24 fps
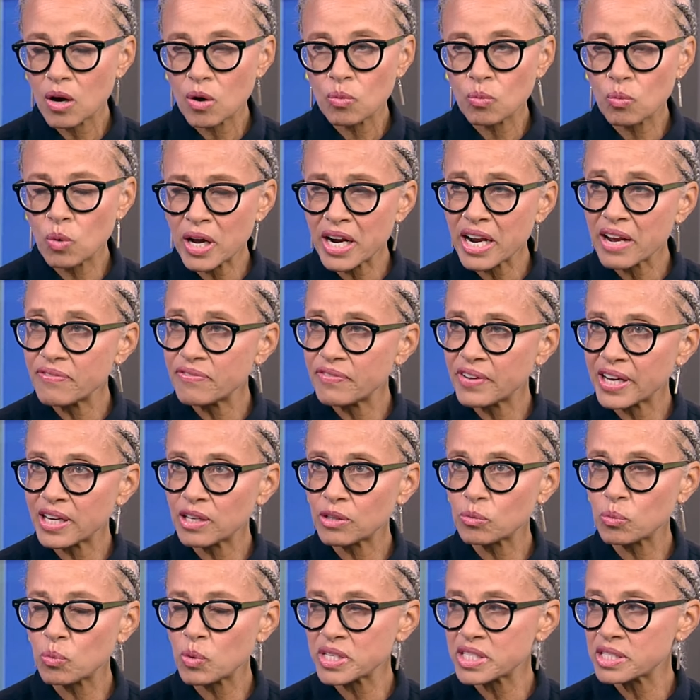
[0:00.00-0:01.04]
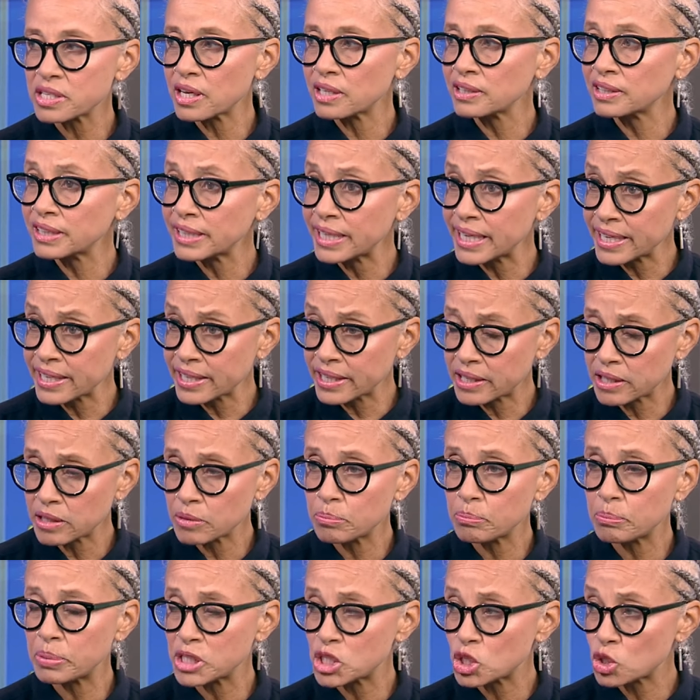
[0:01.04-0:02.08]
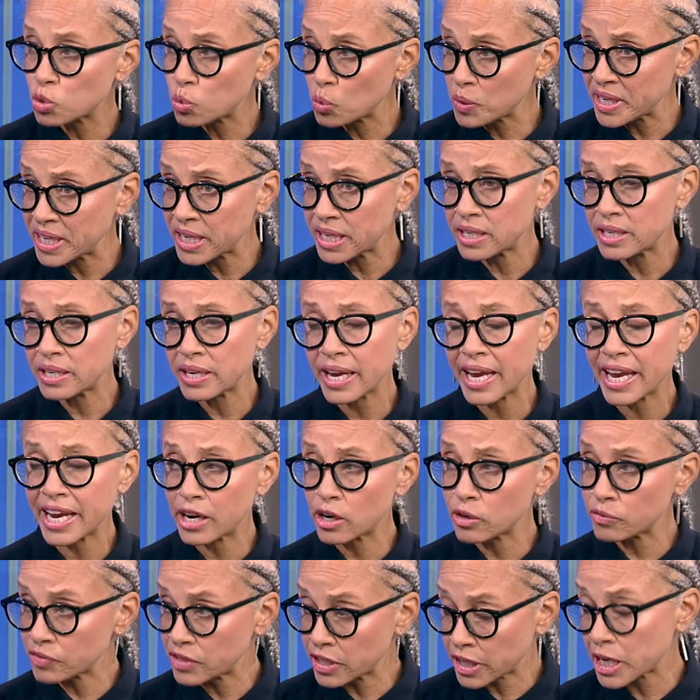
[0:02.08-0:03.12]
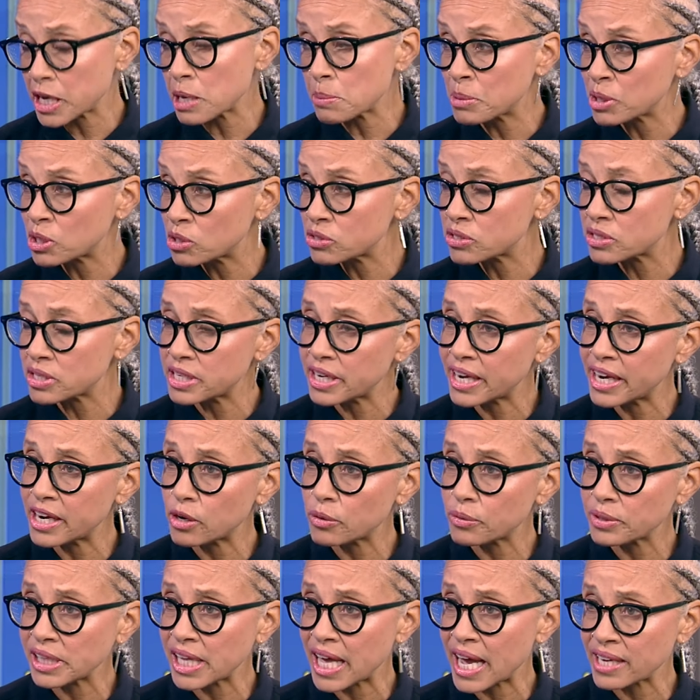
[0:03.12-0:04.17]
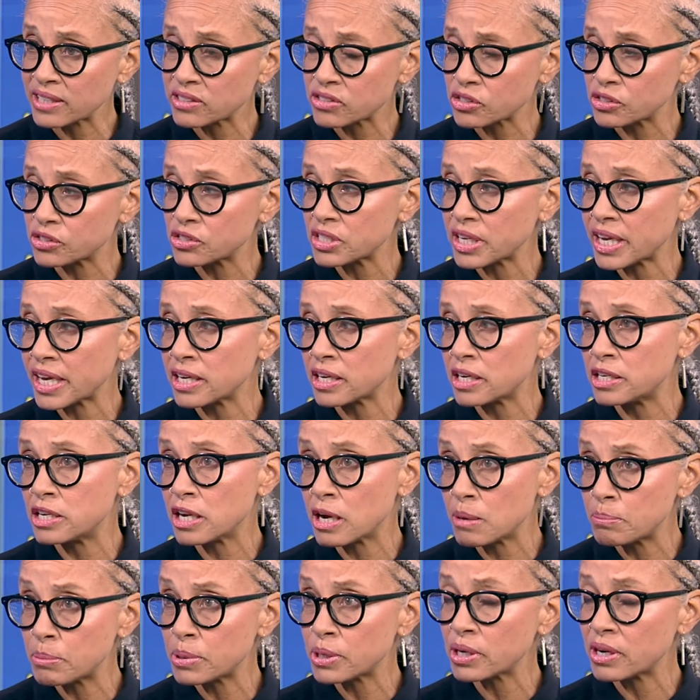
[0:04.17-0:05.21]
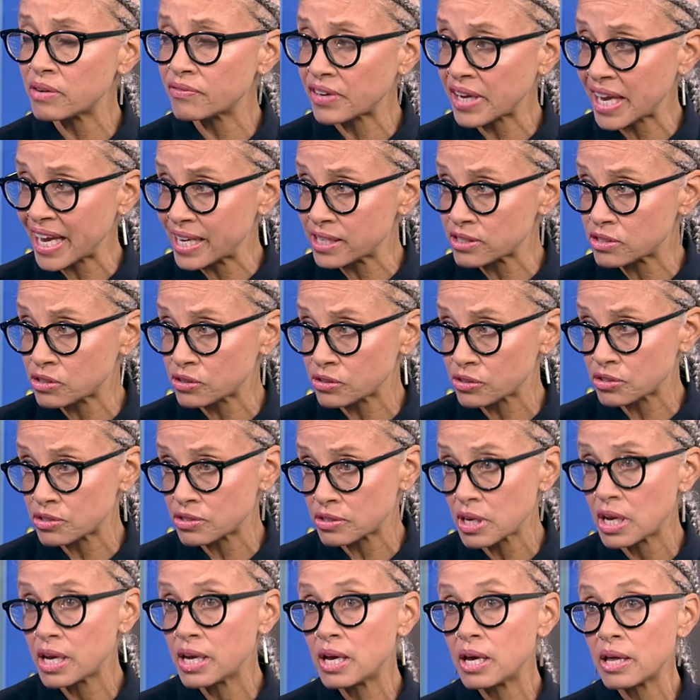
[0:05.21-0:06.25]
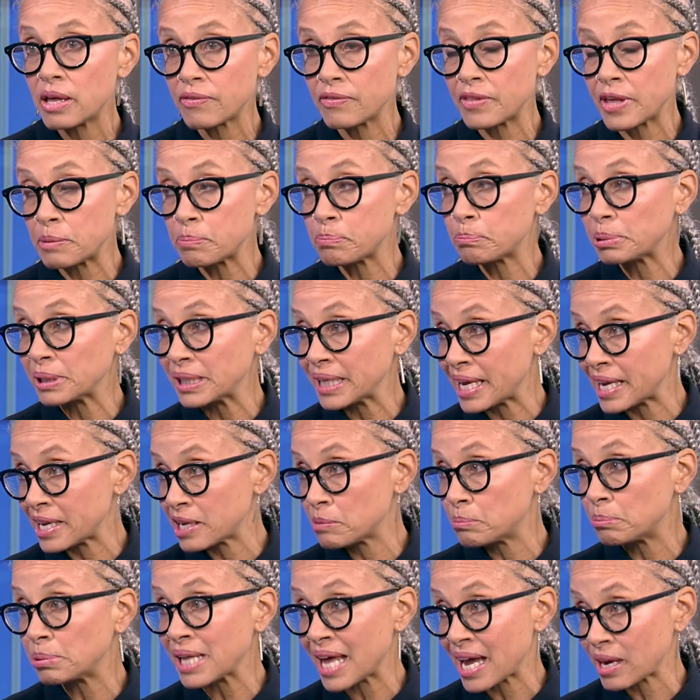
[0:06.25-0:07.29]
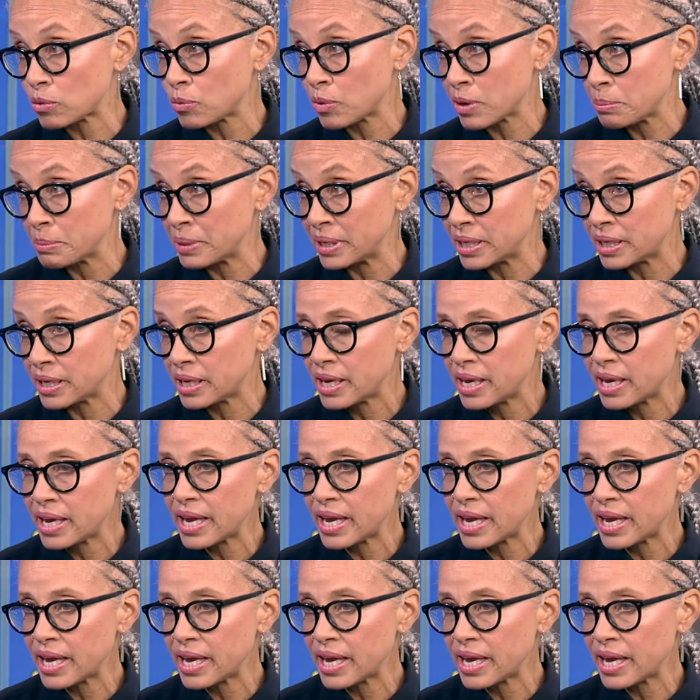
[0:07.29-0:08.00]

What I found was a link between hair, the chemicals in hair relaxers and a number of cancers that plague black women.